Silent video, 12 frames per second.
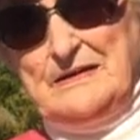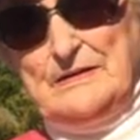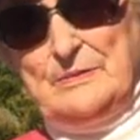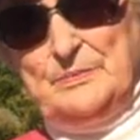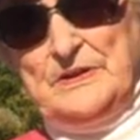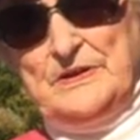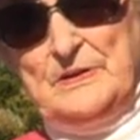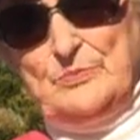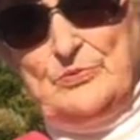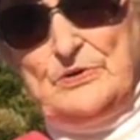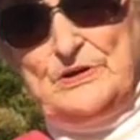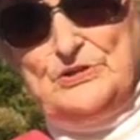I love
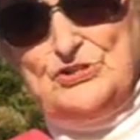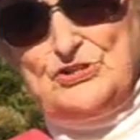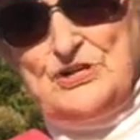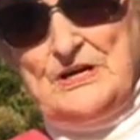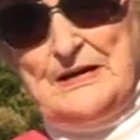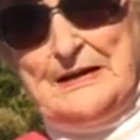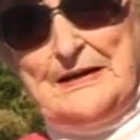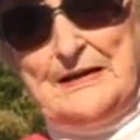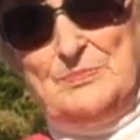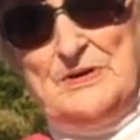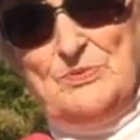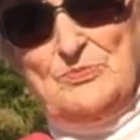playing bridge. I
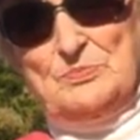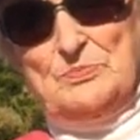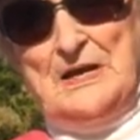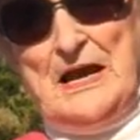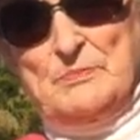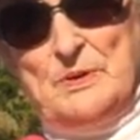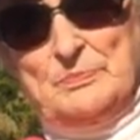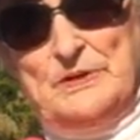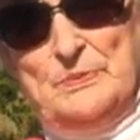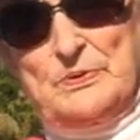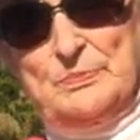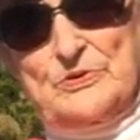like being with people. I'm a
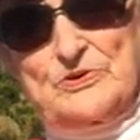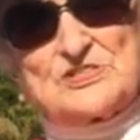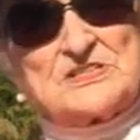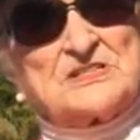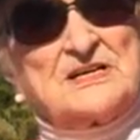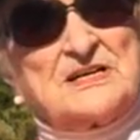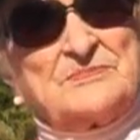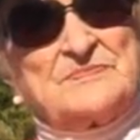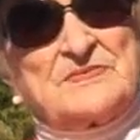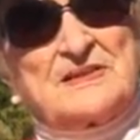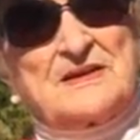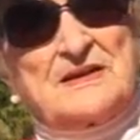people person.
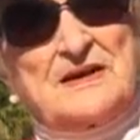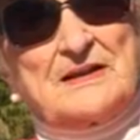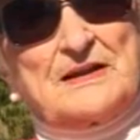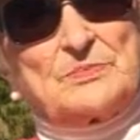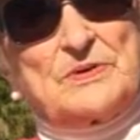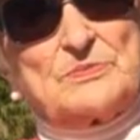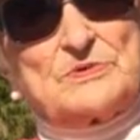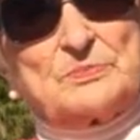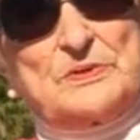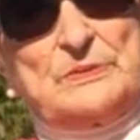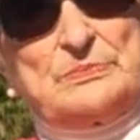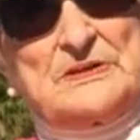I like being
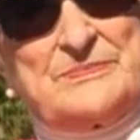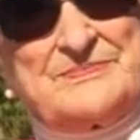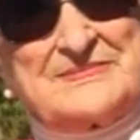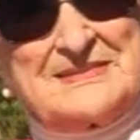with people.